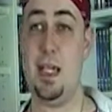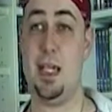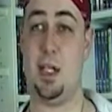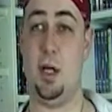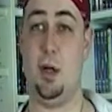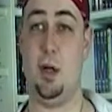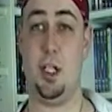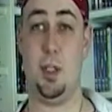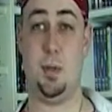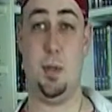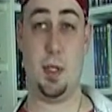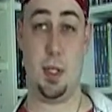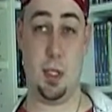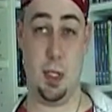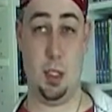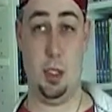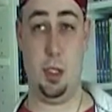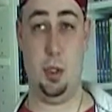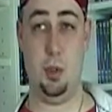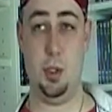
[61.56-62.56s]
his ultimate
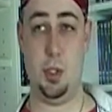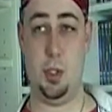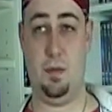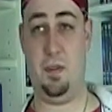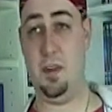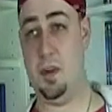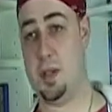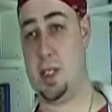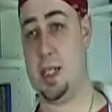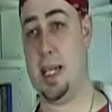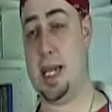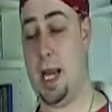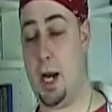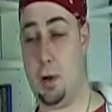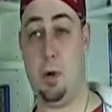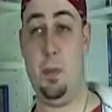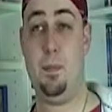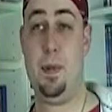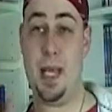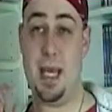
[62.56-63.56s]
conclusion feels like a
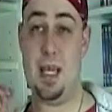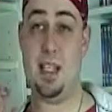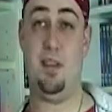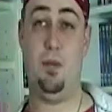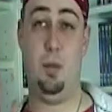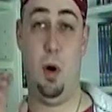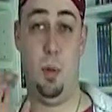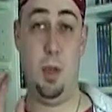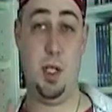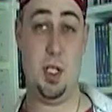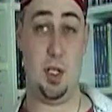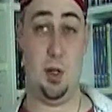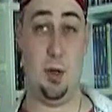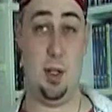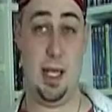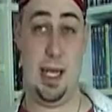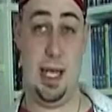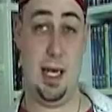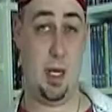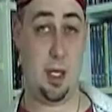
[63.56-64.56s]
repeat of what we saw at
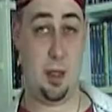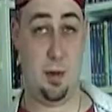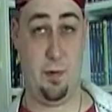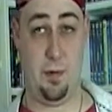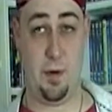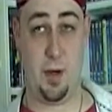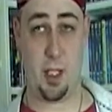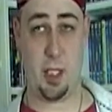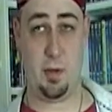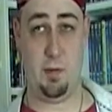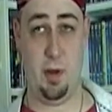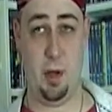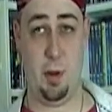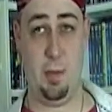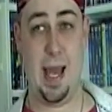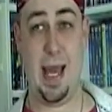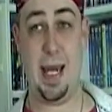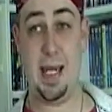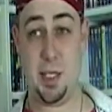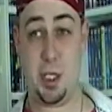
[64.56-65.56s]
the end of the first film,
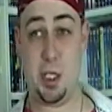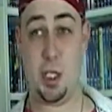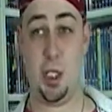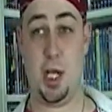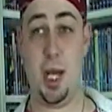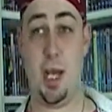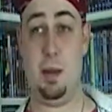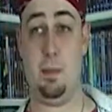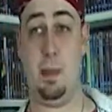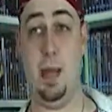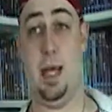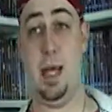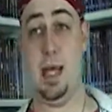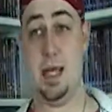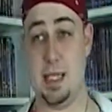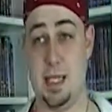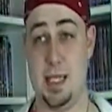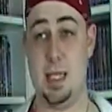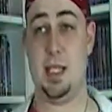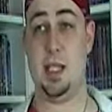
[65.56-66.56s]
and it's a shame,
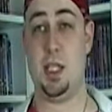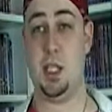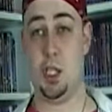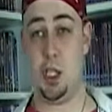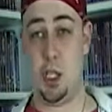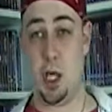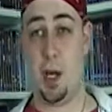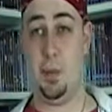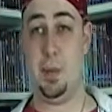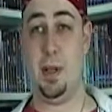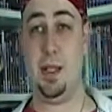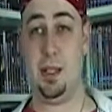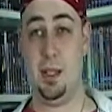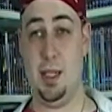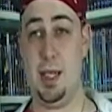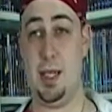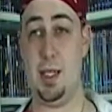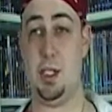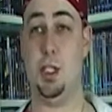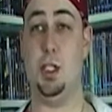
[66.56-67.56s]
since the charming
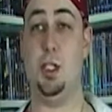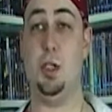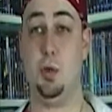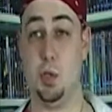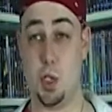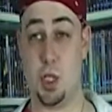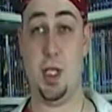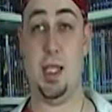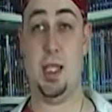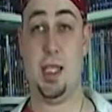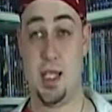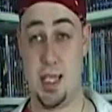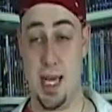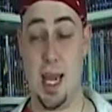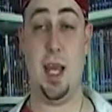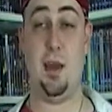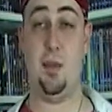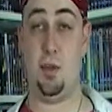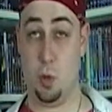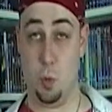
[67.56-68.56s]
leads usually
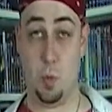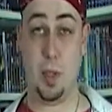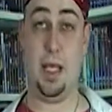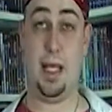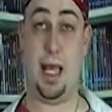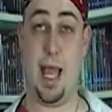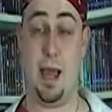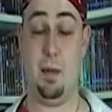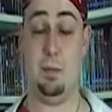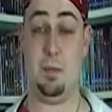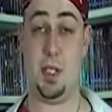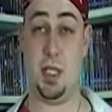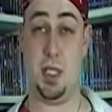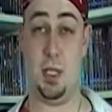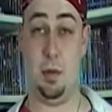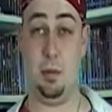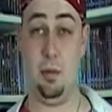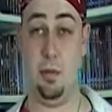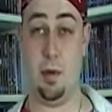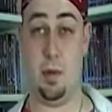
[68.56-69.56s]
save the weaker
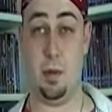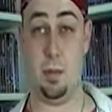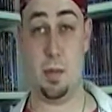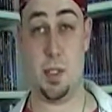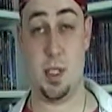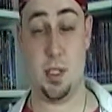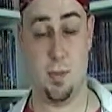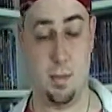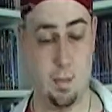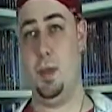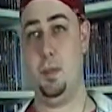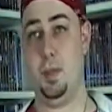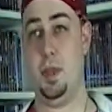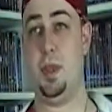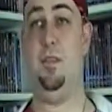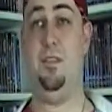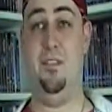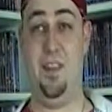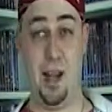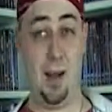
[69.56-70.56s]
MCU films. But the
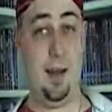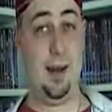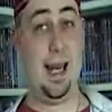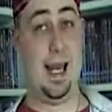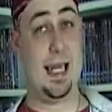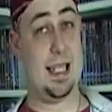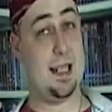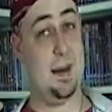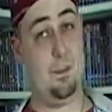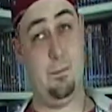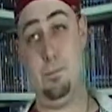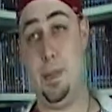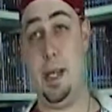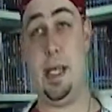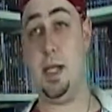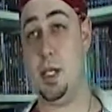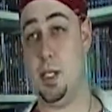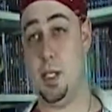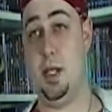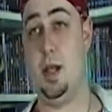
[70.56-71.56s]
villain is the
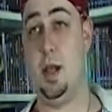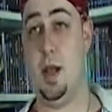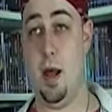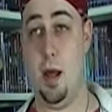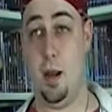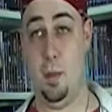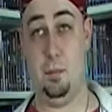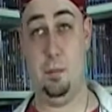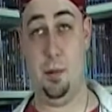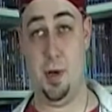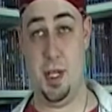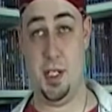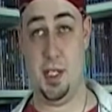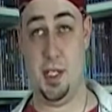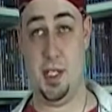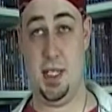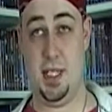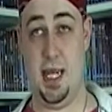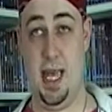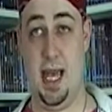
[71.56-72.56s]
biggest
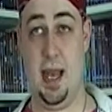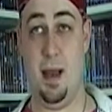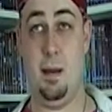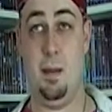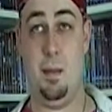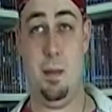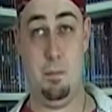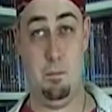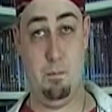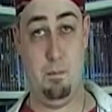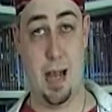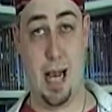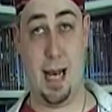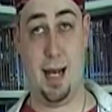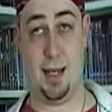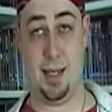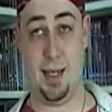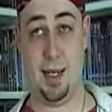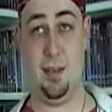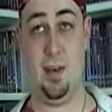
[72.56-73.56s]
non-presence here,
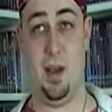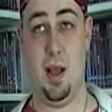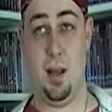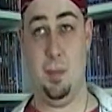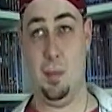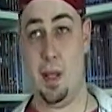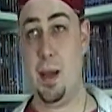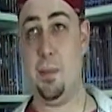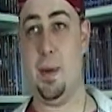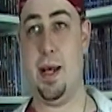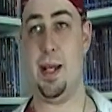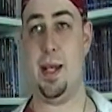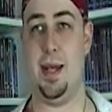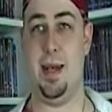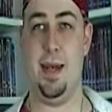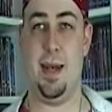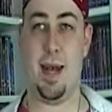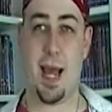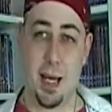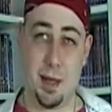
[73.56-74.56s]
Malekith, played by the
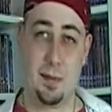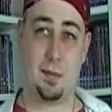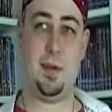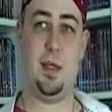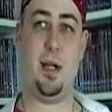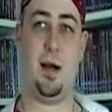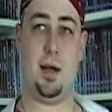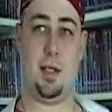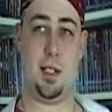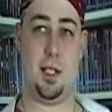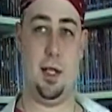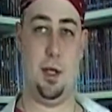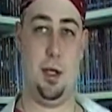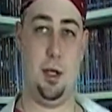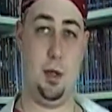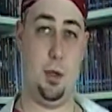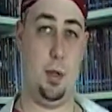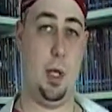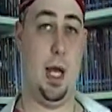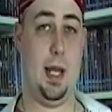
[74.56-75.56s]
9th Doctor
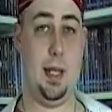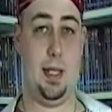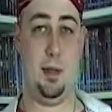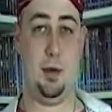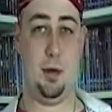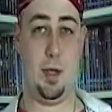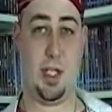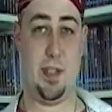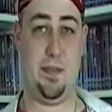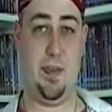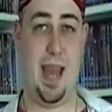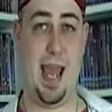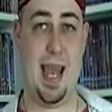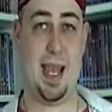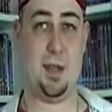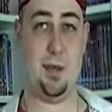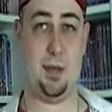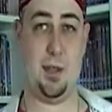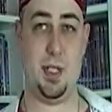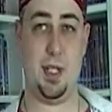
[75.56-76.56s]
Who, Christopher
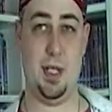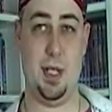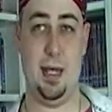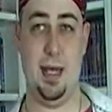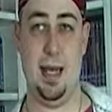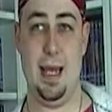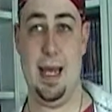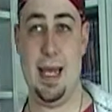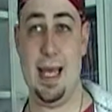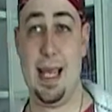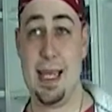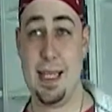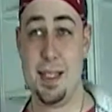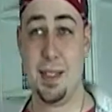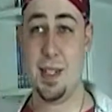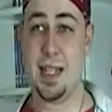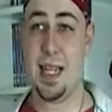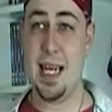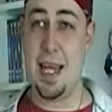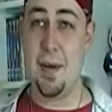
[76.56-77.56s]
Eccleston. He
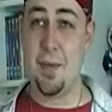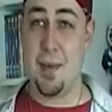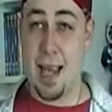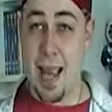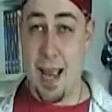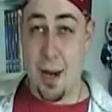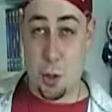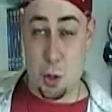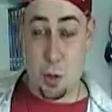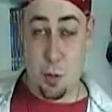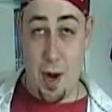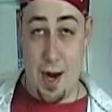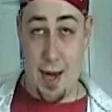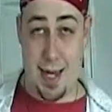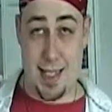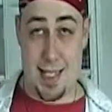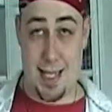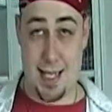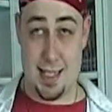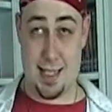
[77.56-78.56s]
doesn't even get
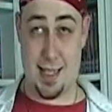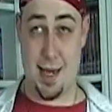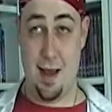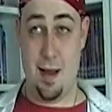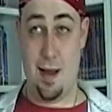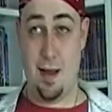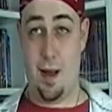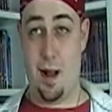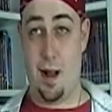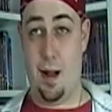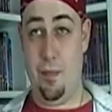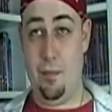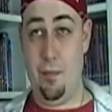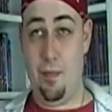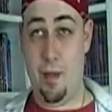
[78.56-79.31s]
credited on